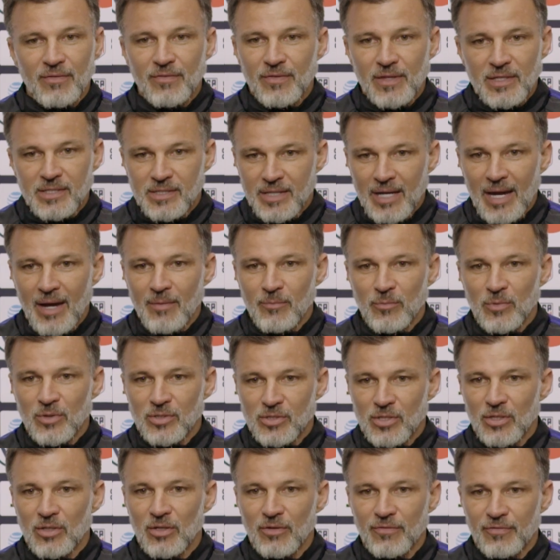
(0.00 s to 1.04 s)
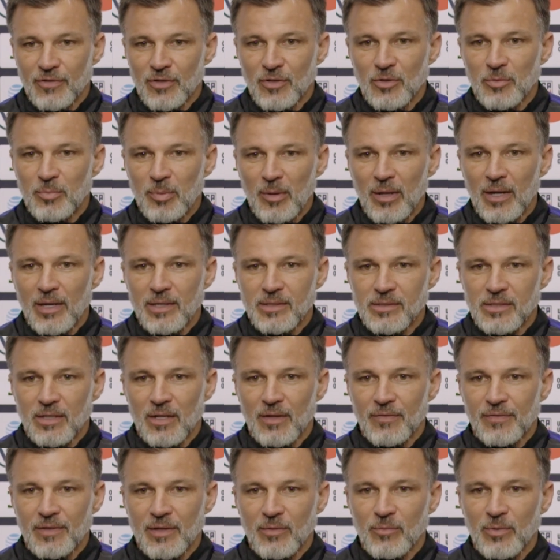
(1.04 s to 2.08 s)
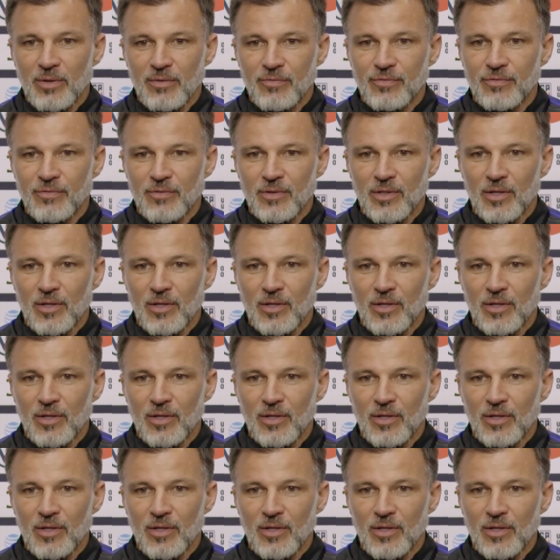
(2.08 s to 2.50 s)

of this camp was to look for new players, and I think we've,